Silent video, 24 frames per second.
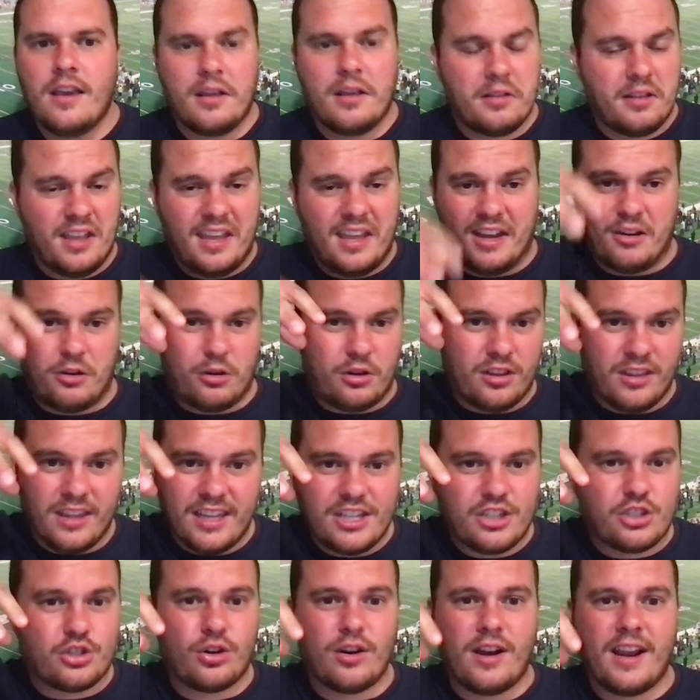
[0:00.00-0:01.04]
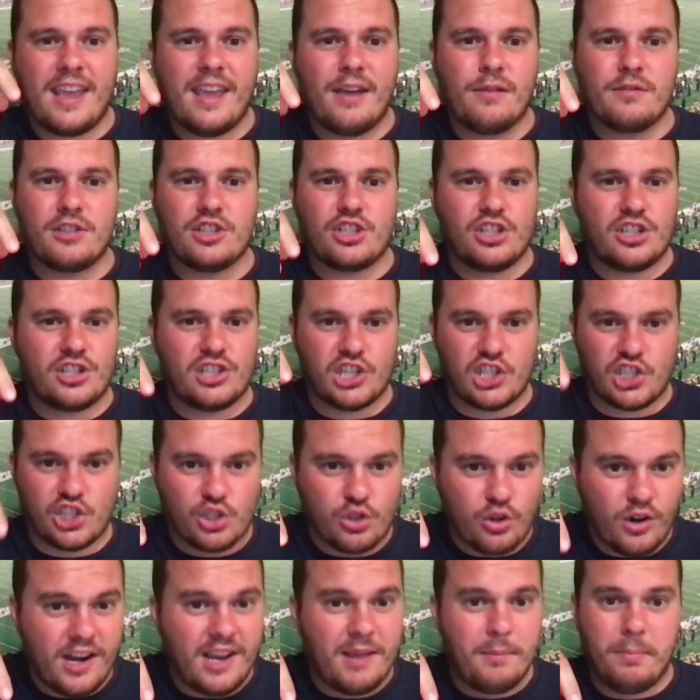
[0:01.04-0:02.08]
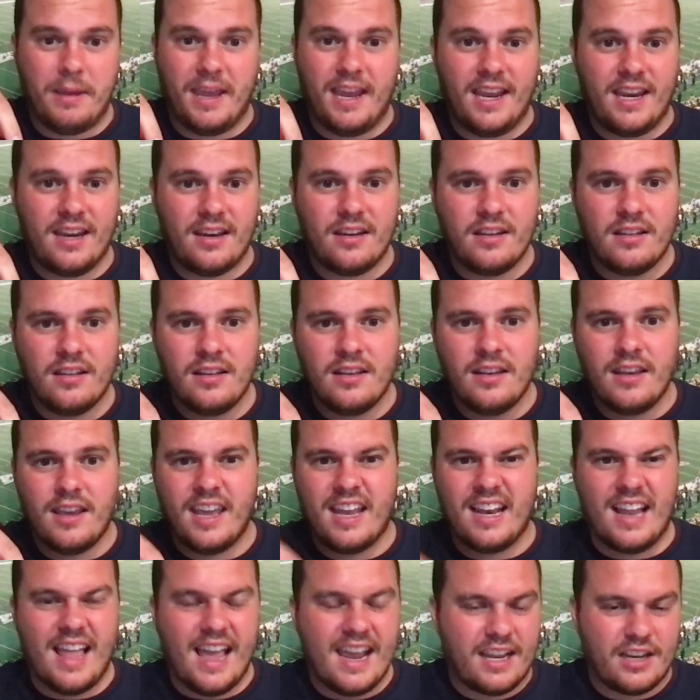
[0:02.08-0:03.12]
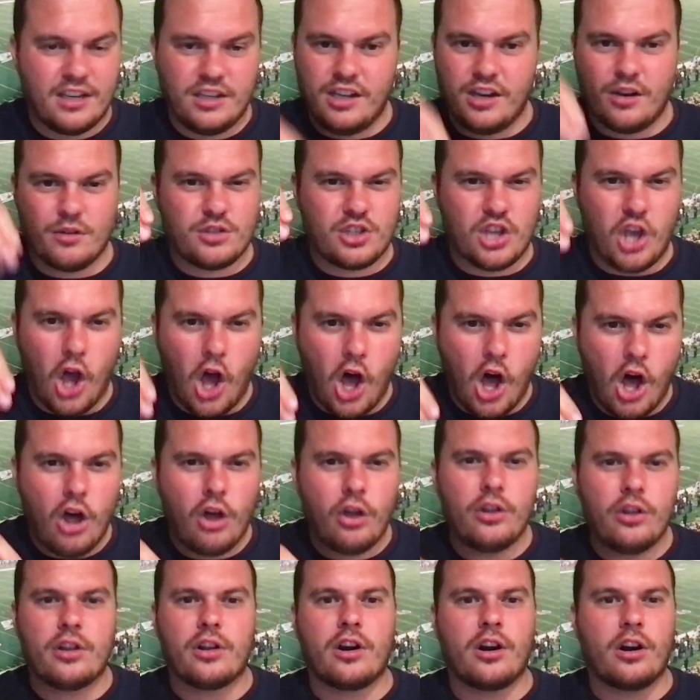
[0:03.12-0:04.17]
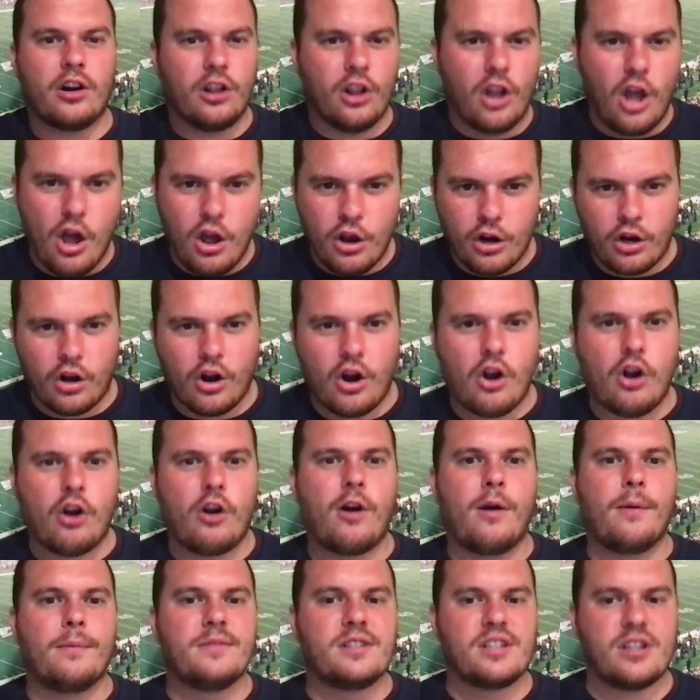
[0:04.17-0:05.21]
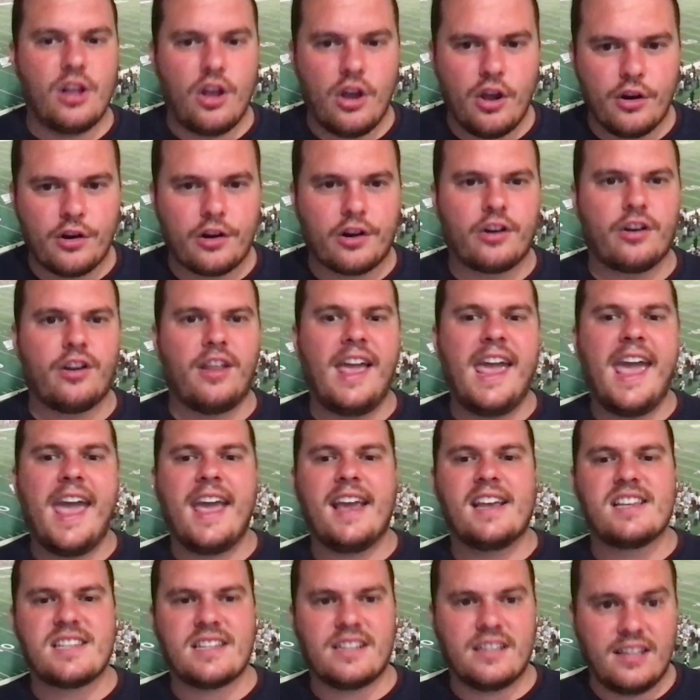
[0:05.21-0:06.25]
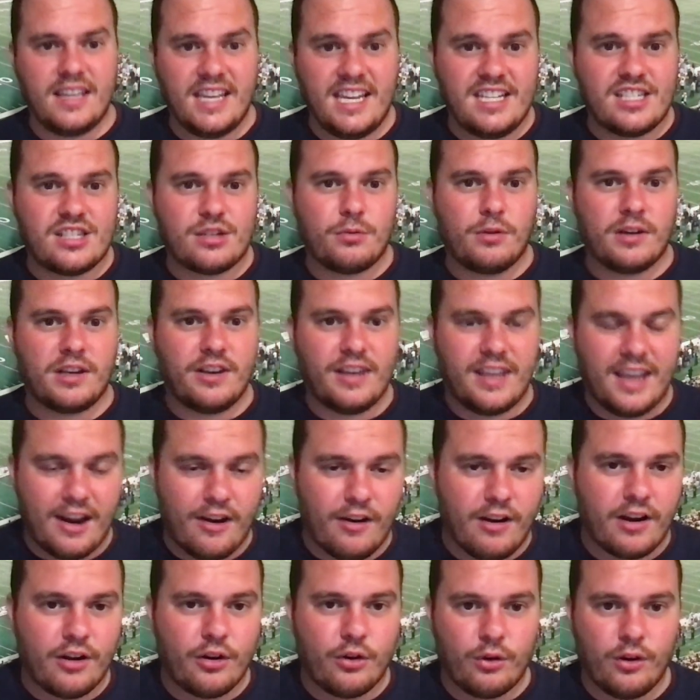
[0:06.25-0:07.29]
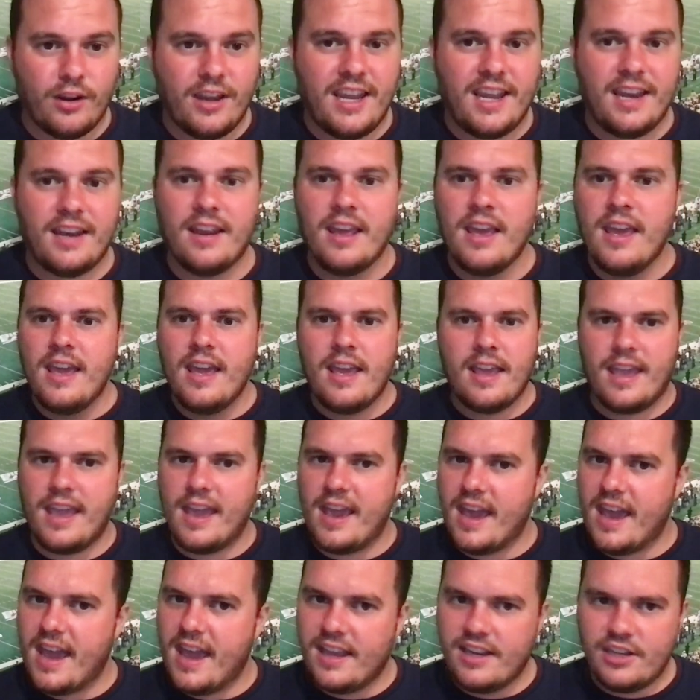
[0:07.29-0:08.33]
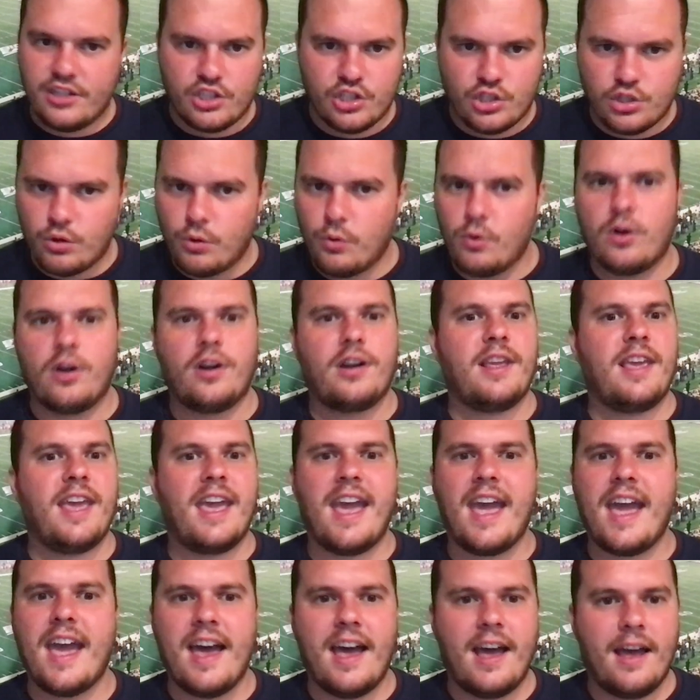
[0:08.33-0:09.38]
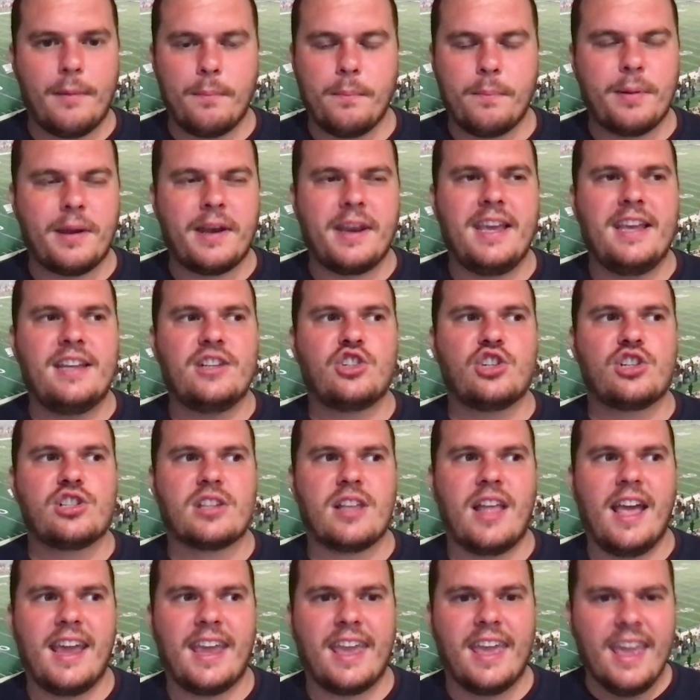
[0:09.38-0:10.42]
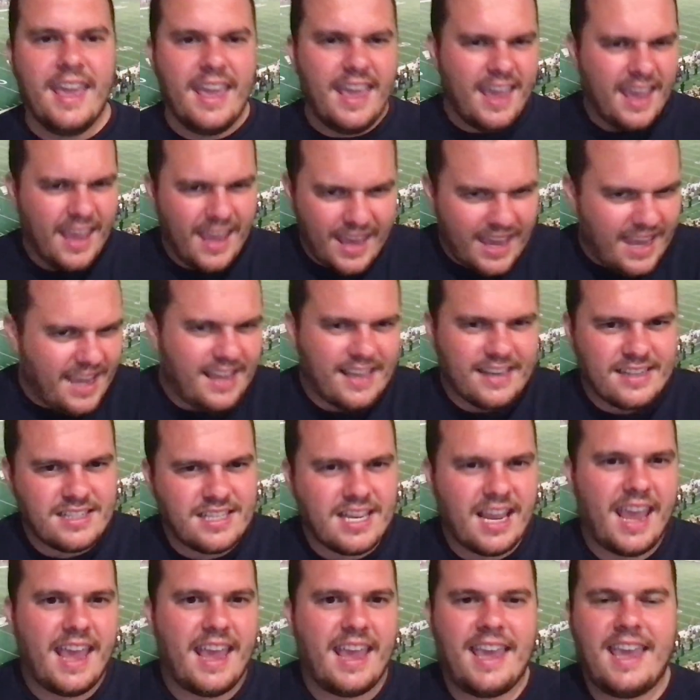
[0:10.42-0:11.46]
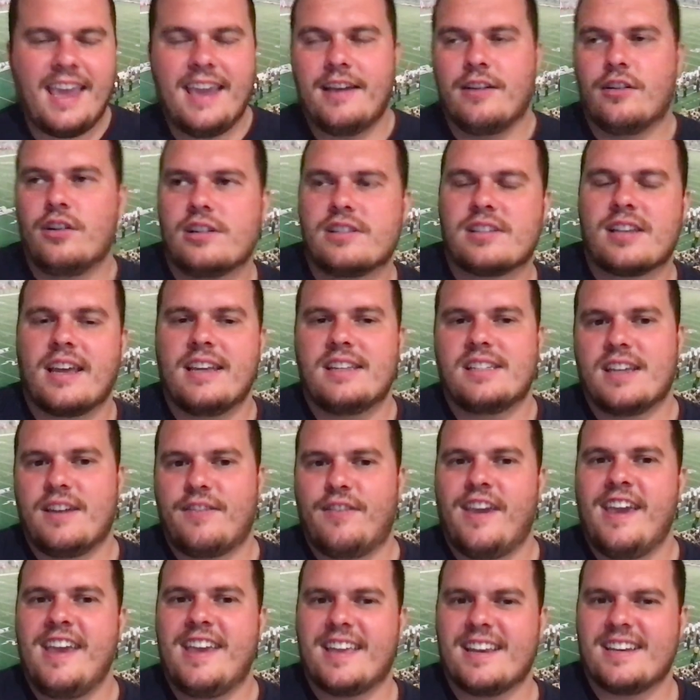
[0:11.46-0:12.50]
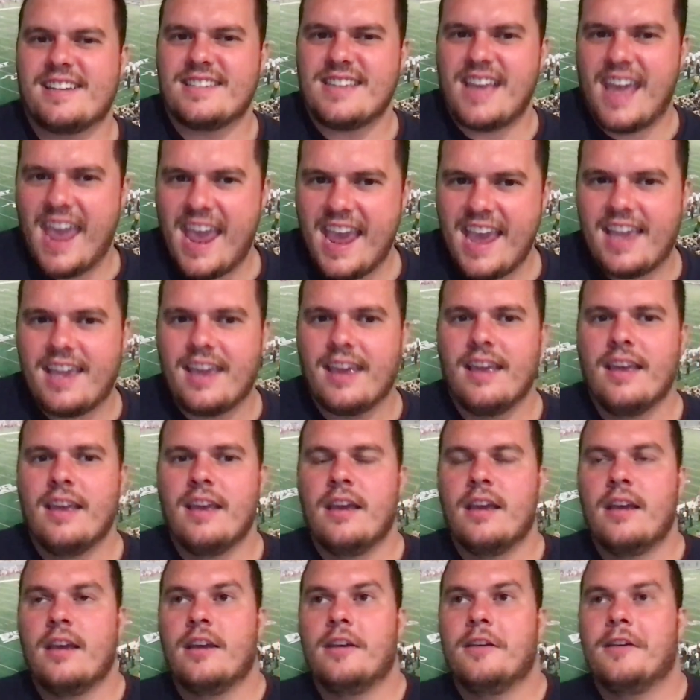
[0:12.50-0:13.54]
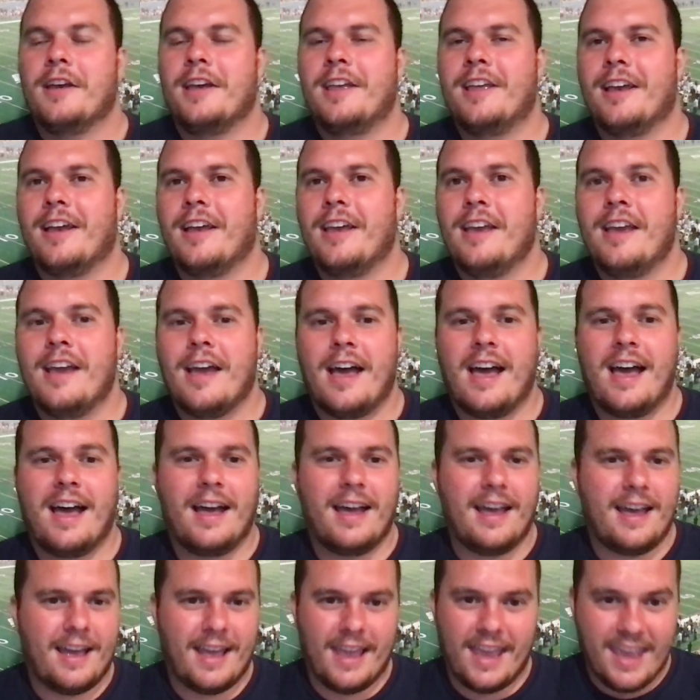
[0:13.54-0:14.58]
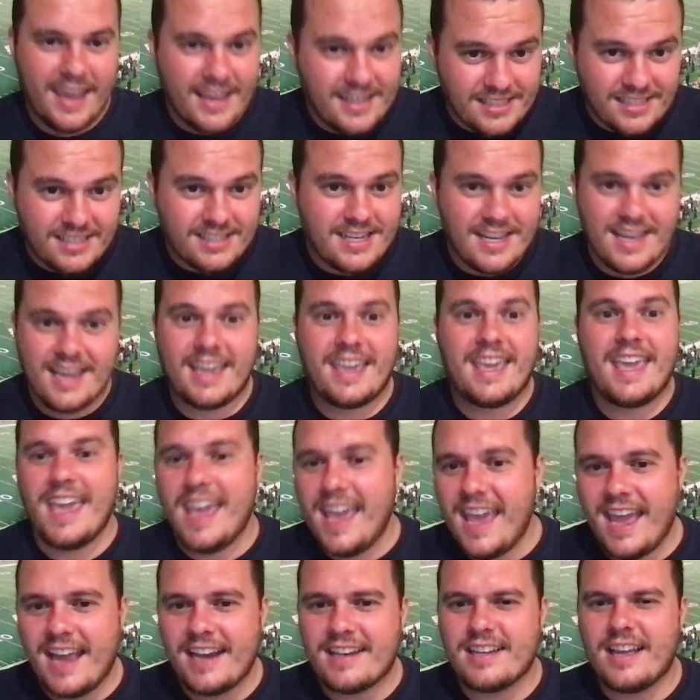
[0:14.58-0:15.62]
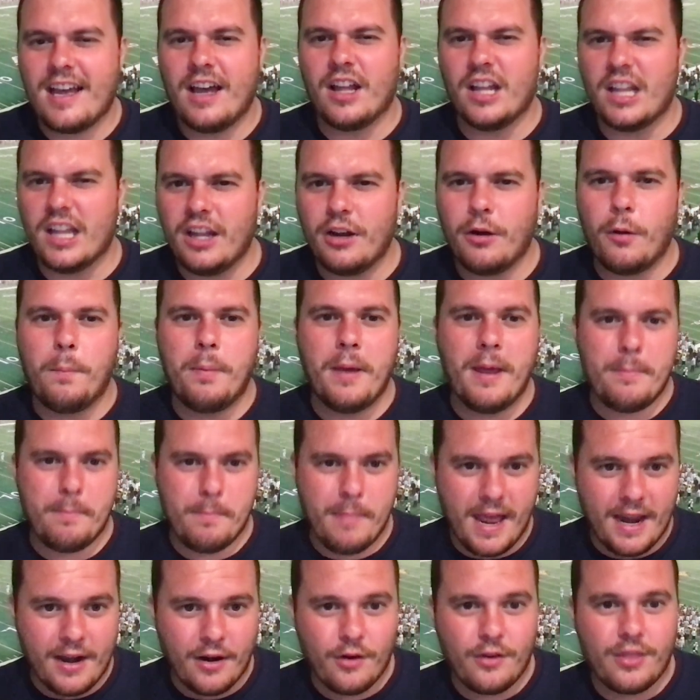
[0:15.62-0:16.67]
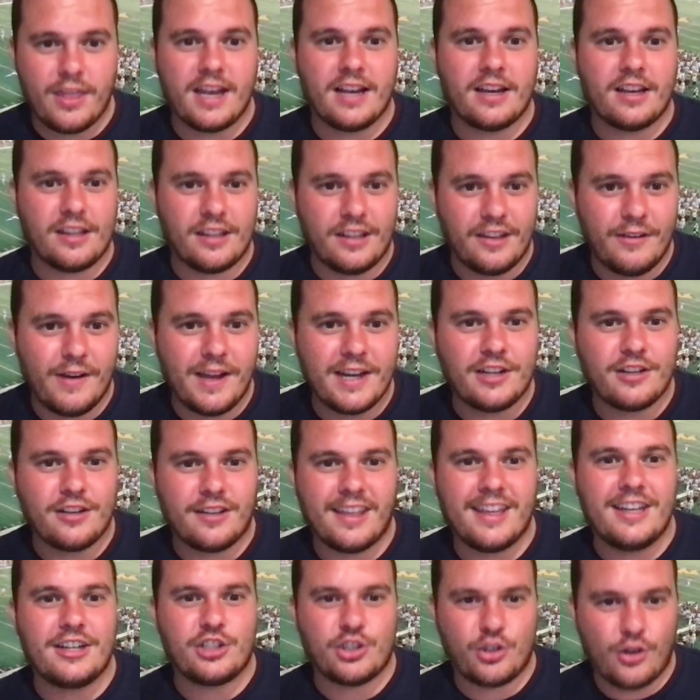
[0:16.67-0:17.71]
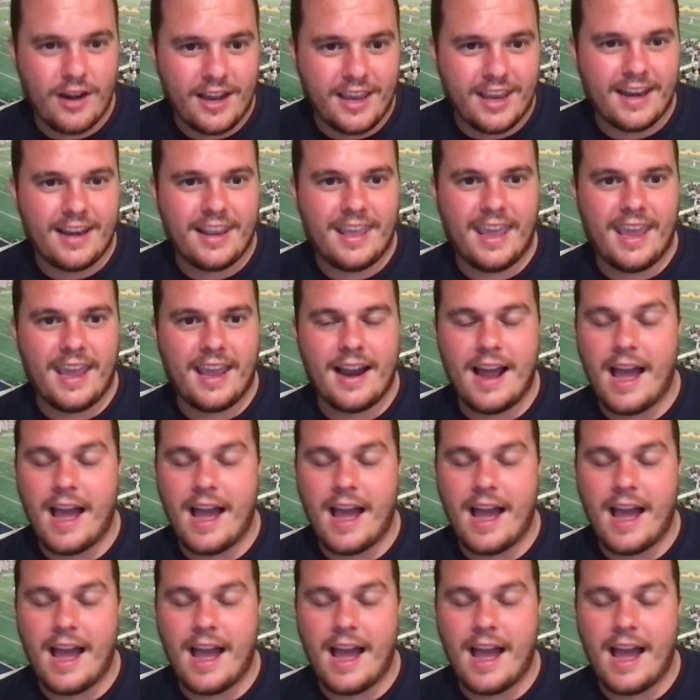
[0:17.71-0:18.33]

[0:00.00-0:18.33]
Like Clint Trickett was just a string bean, and taller, longer arms, longer legs. At least with Garrett Green, yeah, he's short, yeah, but he just he looks as if he can take a hit stick hit a little bit better than what Clint Trickett can.